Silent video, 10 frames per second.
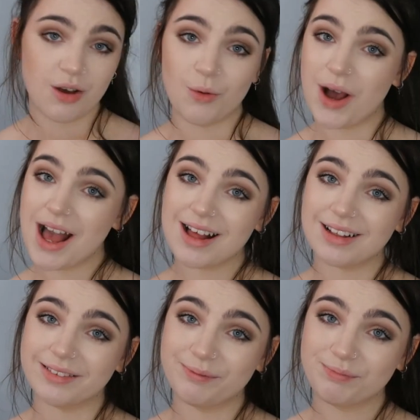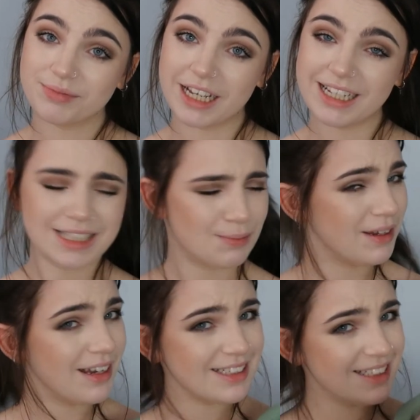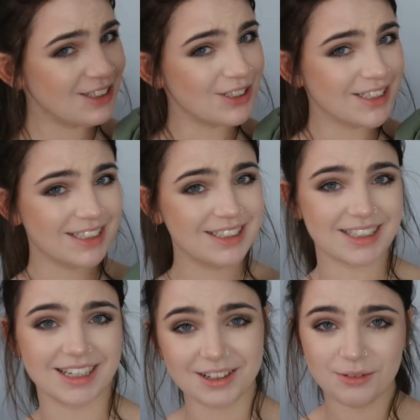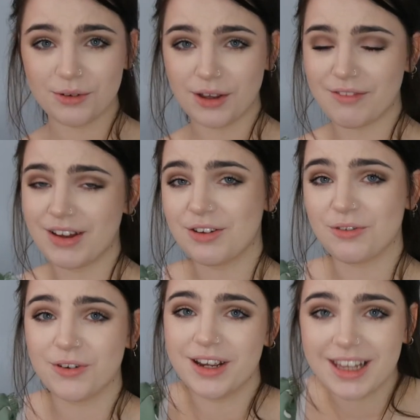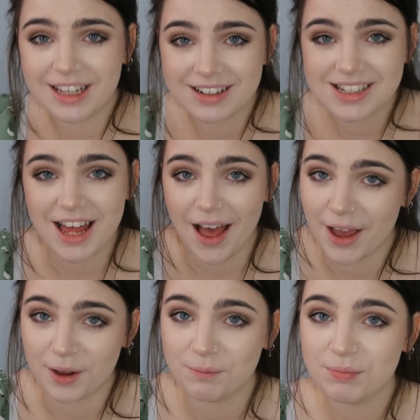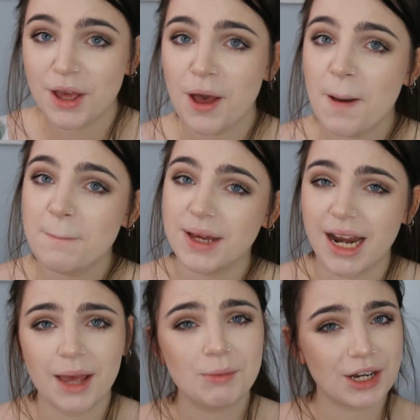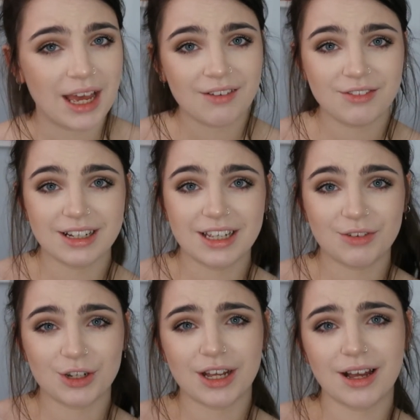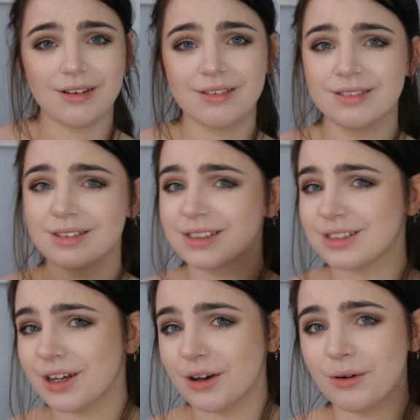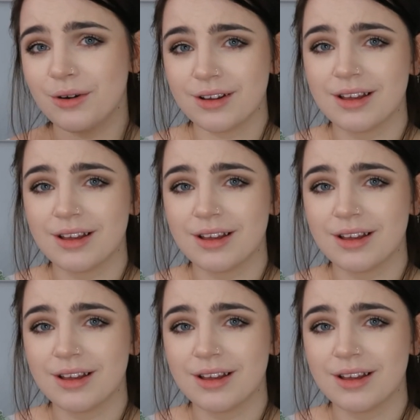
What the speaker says: Well, it's been nice talking to you. I've had a really good time, but I am gonna have to leave you now. So,